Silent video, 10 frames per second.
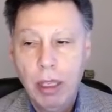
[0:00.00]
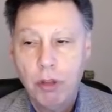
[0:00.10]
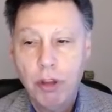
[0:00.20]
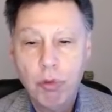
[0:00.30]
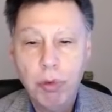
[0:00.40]

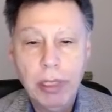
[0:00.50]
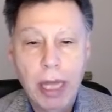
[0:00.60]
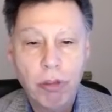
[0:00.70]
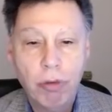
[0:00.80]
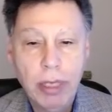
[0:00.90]
This
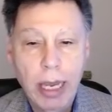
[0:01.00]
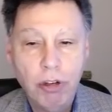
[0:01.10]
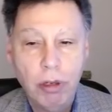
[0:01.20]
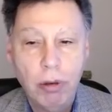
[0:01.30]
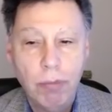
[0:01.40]

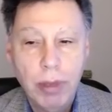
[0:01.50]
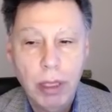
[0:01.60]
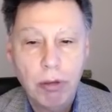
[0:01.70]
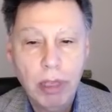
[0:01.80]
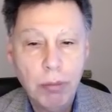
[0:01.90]
reclassification
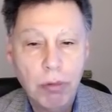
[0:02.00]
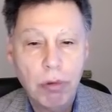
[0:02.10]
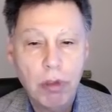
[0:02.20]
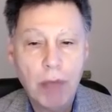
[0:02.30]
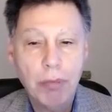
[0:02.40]

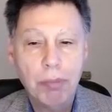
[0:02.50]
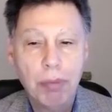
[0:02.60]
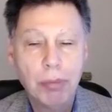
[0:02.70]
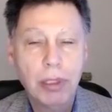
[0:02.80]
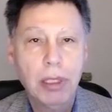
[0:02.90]
seems to have been
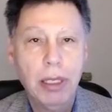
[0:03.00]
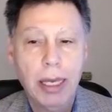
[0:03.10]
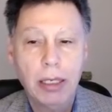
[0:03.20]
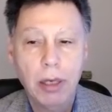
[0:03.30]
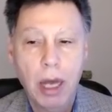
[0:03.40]
publicly
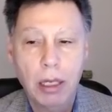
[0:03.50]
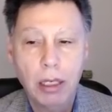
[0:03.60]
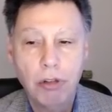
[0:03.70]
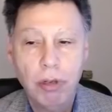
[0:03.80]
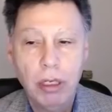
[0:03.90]

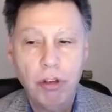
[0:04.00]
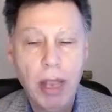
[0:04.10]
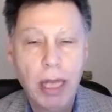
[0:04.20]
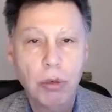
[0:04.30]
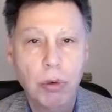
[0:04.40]
acknowledged in
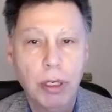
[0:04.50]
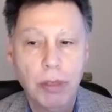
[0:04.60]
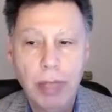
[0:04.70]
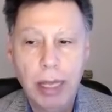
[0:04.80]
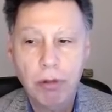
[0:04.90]
January
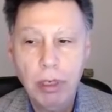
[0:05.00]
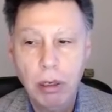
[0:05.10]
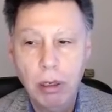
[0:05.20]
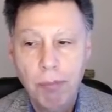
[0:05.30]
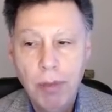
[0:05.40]
of last
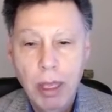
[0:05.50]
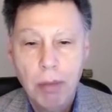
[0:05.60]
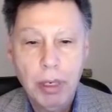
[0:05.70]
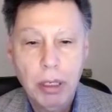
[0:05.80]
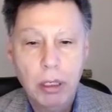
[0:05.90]
year,
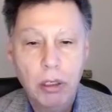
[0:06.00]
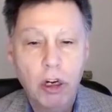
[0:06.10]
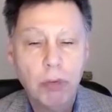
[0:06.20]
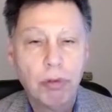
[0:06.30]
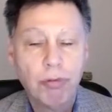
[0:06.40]
but it
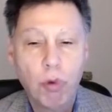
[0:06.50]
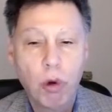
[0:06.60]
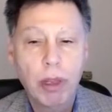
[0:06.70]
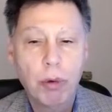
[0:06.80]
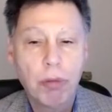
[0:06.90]
occurred
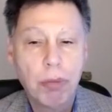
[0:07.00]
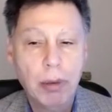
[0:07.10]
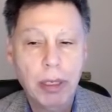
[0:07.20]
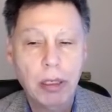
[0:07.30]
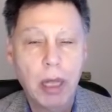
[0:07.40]
before there was
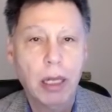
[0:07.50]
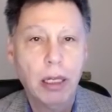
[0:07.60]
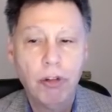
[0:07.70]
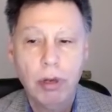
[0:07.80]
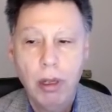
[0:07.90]
public
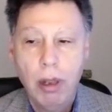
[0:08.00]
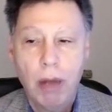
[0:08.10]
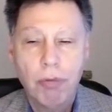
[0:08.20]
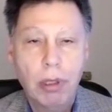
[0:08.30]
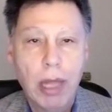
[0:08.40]
knowledge
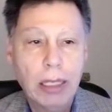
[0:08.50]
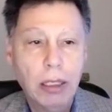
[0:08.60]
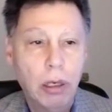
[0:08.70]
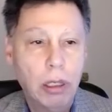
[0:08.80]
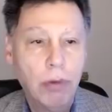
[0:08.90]
of the
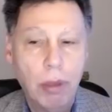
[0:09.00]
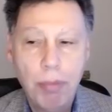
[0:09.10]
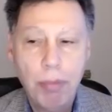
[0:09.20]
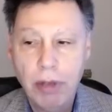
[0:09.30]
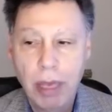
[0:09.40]
likelihood of a
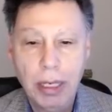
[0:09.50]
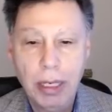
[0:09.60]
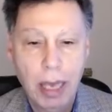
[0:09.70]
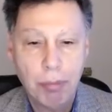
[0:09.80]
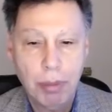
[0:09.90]
pandemic
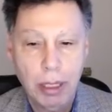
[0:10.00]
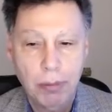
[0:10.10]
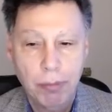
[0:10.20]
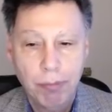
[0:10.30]
happening.